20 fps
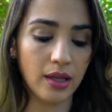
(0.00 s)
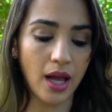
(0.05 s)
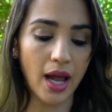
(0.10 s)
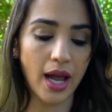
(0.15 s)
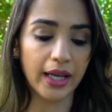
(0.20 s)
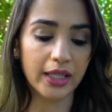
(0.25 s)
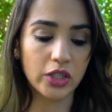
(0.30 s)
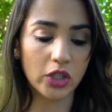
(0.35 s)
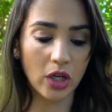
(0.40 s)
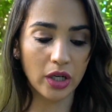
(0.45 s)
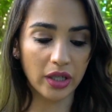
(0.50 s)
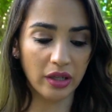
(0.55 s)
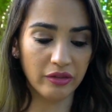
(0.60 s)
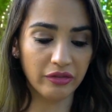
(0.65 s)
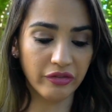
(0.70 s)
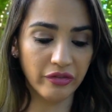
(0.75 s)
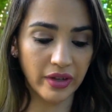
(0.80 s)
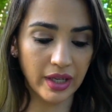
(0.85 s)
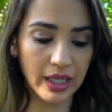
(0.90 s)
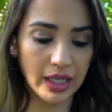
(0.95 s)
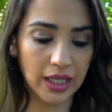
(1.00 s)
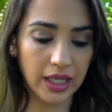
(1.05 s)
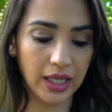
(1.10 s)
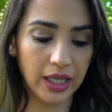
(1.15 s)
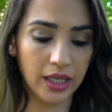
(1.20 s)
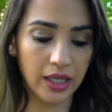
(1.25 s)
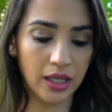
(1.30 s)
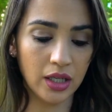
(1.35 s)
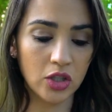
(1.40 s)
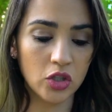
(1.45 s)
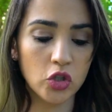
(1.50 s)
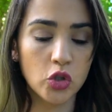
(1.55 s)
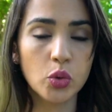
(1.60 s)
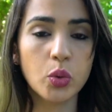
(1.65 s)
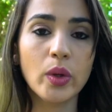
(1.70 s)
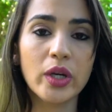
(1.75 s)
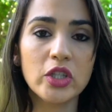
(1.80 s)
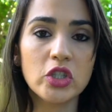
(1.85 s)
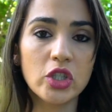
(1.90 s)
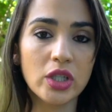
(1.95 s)
I started feeling
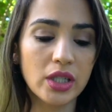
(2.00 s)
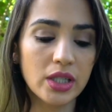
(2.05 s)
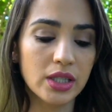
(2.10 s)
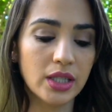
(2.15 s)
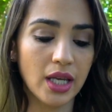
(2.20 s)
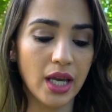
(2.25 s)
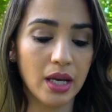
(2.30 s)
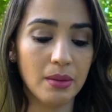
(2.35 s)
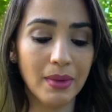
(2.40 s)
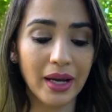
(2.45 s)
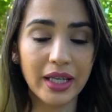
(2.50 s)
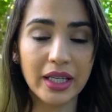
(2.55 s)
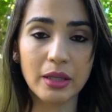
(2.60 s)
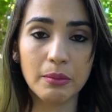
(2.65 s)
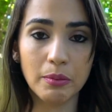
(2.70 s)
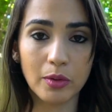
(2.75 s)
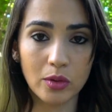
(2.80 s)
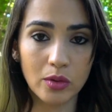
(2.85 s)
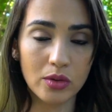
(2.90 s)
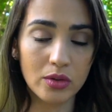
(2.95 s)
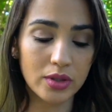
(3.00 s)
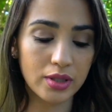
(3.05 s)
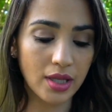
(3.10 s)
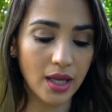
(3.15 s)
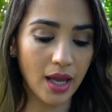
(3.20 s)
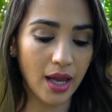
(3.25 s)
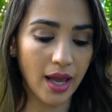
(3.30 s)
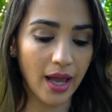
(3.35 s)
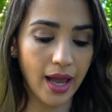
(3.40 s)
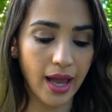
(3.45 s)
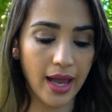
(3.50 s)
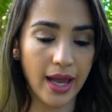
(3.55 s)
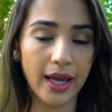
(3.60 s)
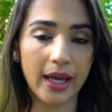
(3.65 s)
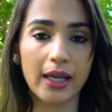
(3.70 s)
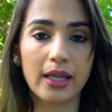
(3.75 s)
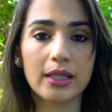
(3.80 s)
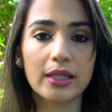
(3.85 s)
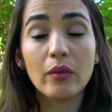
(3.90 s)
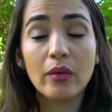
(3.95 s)
twinges in my nipples
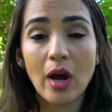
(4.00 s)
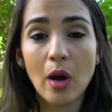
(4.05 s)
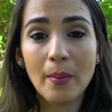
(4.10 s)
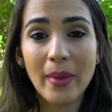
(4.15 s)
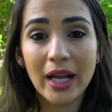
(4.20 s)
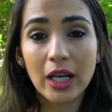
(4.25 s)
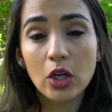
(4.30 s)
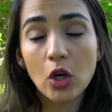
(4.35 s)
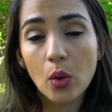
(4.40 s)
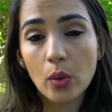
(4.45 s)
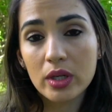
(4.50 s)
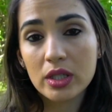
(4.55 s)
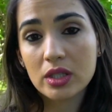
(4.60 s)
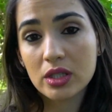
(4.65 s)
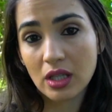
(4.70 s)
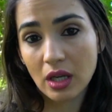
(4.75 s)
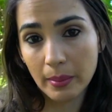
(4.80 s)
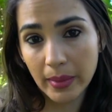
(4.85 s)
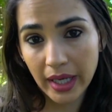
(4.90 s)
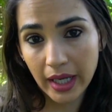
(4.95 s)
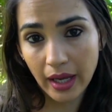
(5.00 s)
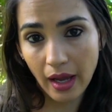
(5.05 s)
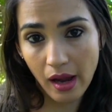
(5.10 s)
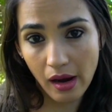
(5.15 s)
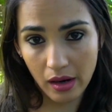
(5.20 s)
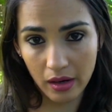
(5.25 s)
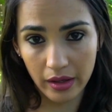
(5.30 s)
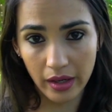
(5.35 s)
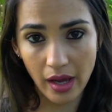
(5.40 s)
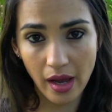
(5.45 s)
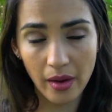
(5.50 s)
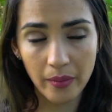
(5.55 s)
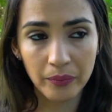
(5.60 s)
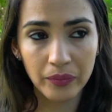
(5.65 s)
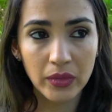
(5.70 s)
and around my lower stomach area.